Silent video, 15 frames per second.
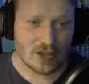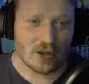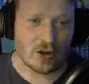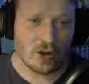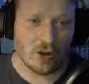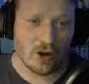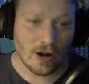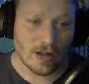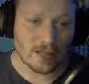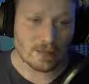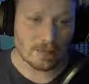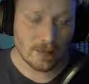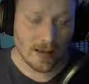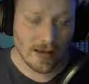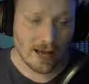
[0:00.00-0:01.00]
or as
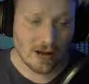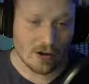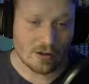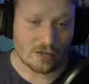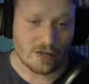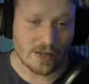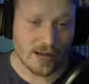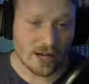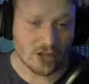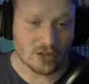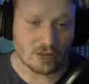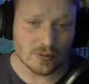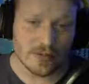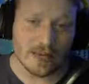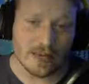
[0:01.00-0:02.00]
part of the
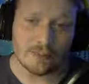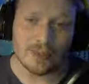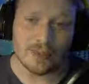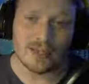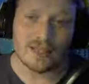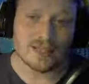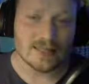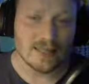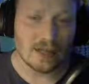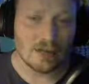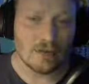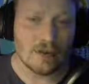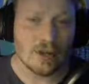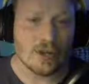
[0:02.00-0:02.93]
actual game plan itself.